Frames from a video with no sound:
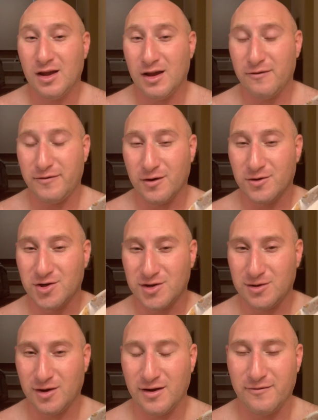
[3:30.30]
if you're
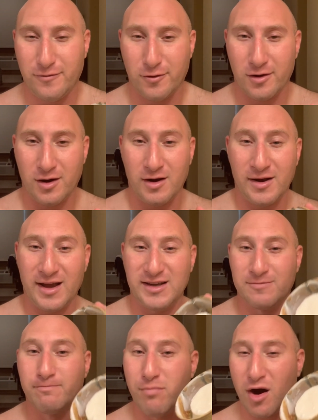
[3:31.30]
just looking for a
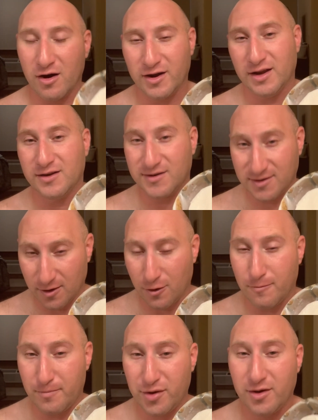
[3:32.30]
nice bargain
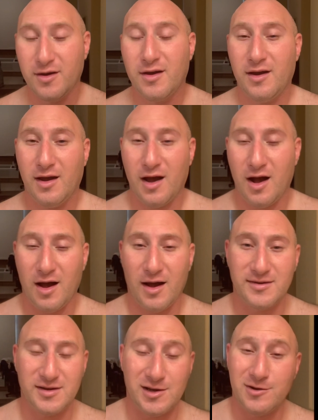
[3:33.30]
soap
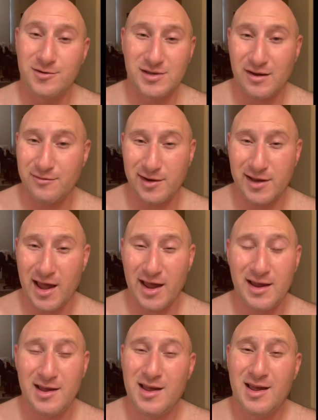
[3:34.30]
to use every
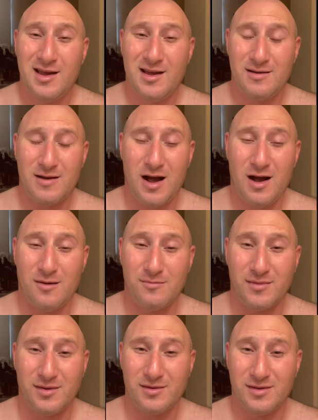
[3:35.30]
day,
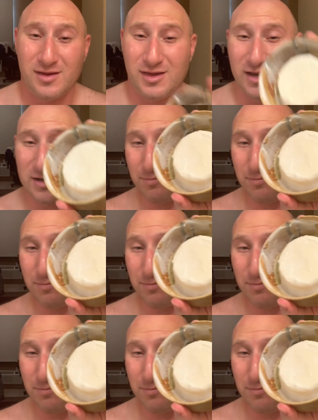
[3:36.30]
this